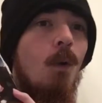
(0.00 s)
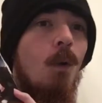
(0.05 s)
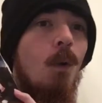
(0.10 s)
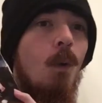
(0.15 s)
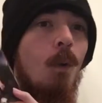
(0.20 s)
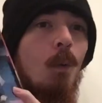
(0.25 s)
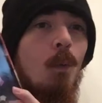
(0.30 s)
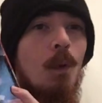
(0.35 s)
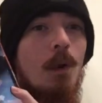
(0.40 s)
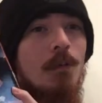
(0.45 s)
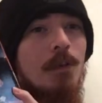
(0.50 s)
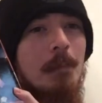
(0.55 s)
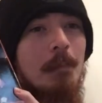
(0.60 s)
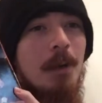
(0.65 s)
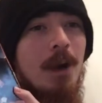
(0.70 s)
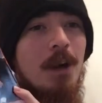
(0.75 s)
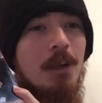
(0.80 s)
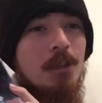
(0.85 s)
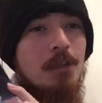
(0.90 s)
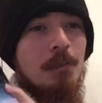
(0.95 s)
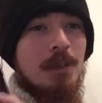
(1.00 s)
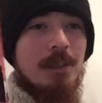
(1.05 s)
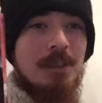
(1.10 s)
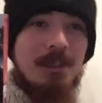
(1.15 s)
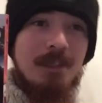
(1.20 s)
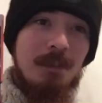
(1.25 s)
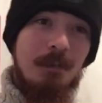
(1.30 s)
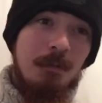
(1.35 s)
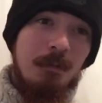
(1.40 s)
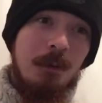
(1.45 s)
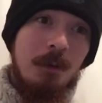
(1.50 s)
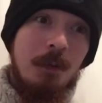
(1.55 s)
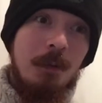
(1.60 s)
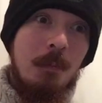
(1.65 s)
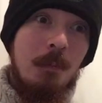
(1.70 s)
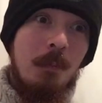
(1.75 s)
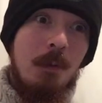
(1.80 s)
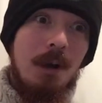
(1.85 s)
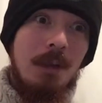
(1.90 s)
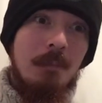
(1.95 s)
Wolf&Parchment
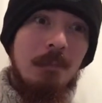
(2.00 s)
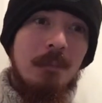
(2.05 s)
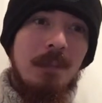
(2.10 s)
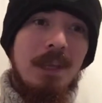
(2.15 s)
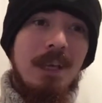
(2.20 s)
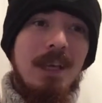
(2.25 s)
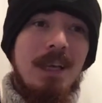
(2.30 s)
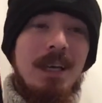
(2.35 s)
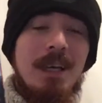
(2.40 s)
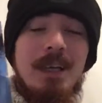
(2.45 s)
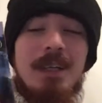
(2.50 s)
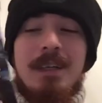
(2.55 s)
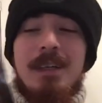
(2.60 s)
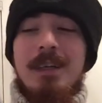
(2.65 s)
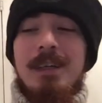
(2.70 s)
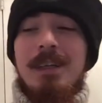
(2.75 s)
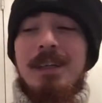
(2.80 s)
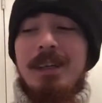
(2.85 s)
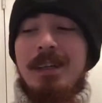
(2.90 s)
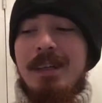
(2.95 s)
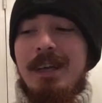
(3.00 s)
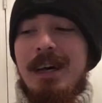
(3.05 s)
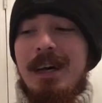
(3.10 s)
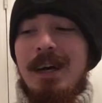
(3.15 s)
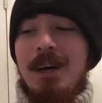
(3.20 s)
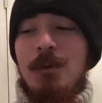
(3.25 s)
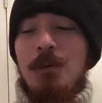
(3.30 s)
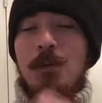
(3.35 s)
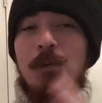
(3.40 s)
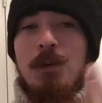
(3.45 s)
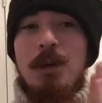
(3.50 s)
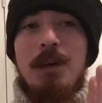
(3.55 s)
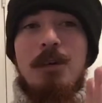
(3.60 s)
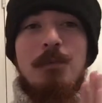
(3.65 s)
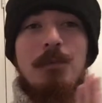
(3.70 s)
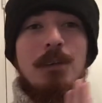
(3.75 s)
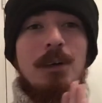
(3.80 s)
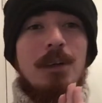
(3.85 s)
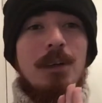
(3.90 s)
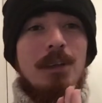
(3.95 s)
Volume 1. Now
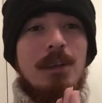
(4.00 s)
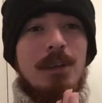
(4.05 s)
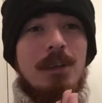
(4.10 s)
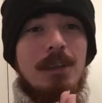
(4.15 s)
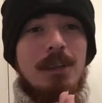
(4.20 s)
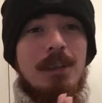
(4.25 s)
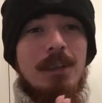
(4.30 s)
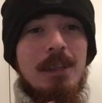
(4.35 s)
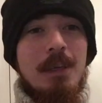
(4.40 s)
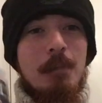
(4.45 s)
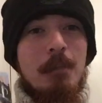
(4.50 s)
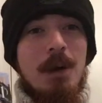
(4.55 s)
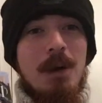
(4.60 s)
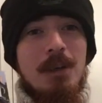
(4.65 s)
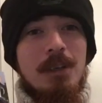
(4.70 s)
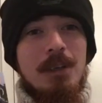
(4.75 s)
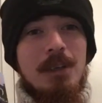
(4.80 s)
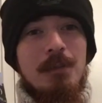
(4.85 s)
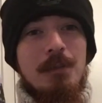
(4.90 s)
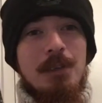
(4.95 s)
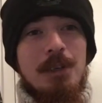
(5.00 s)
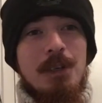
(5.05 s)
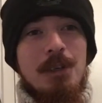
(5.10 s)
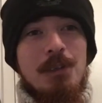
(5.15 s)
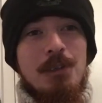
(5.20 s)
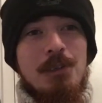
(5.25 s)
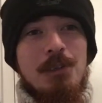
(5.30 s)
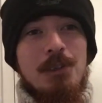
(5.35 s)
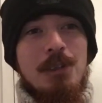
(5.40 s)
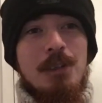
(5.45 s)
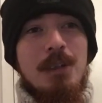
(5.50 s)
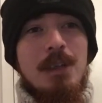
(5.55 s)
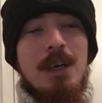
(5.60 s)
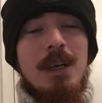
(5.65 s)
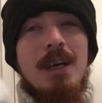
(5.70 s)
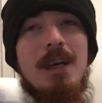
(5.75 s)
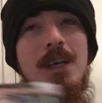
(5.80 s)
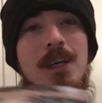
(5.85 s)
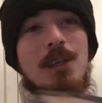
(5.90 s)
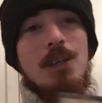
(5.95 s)
with the manga version,
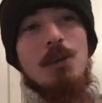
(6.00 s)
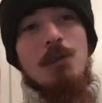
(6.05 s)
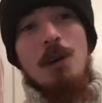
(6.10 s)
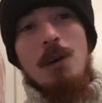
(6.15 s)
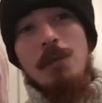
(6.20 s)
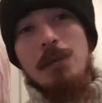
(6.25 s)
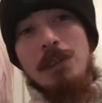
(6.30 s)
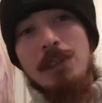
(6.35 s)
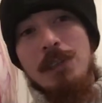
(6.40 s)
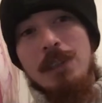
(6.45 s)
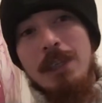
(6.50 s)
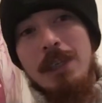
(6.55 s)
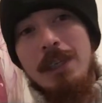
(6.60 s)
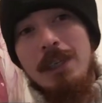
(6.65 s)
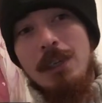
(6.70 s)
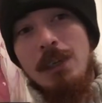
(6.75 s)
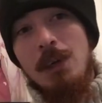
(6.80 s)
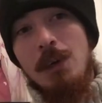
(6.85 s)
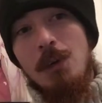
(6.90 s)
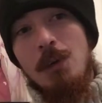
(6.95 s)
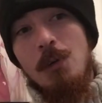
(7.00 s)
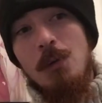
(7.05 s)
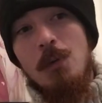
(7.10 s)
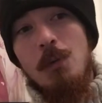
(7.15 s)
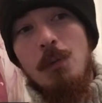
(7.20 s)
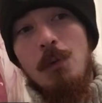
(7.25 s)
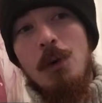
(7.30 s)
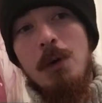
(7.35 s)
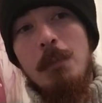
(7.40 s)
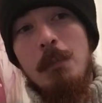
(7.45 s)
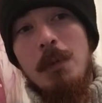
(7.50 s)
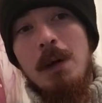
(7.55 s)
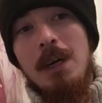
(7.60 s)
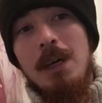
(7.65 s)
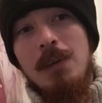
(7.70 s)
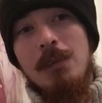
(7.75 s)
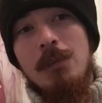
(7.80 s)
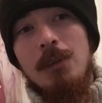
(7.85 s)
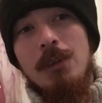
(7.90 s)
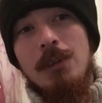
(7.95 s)
you obviously know what might
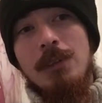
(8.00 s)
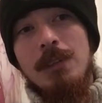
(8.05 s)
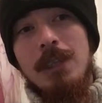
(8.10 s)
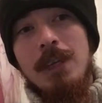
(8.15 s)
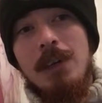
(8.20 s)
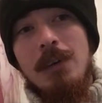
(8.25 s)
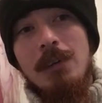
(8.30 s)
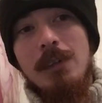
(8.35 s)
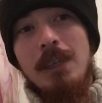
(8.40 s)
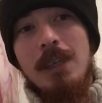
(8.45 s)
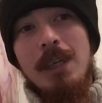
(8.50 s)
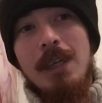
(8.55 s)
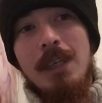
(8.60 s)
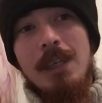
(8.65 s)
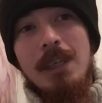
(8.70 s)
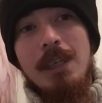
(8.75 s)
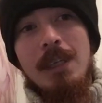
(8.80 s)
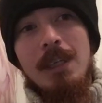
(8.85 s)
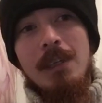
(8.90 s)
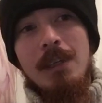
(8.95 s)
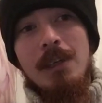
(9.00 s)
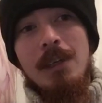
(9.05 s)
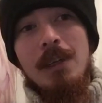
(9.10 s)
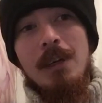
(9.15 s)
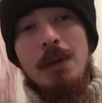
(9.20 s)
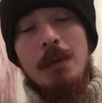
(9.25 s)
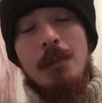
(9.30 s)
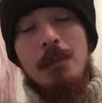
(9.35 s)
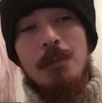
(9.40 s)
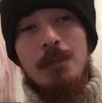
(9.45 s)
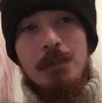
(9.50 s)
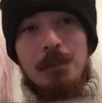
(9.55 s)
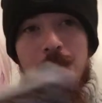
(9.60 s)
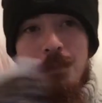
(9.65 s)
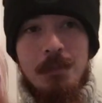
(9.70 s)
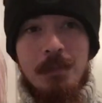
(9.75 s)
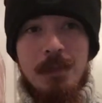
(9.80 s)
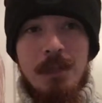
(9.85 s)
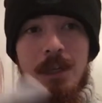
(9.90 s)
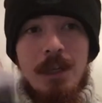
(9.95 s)
have gone down in
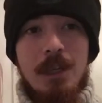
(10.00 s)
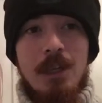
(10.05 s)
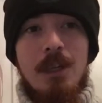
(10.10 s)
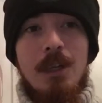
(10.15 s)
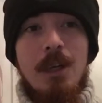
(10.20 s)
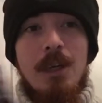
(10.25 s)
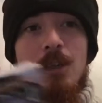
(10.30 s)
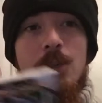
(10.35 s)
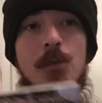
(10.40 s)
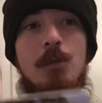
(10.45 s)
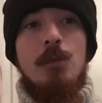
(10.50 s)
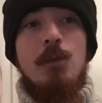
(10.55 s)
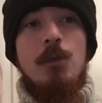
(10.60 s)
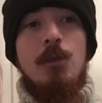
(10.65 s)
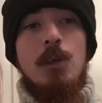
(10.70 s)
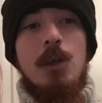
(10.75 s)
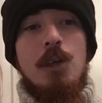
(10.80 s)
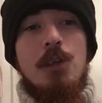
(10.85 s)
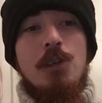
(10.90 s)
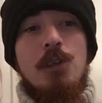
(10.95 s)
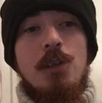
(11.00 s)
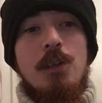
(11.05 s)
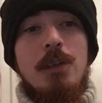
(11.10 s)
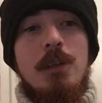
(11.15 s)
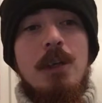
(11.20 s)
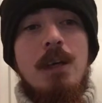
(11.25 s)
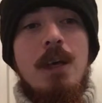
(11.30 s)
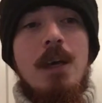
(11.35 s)
the light novel version.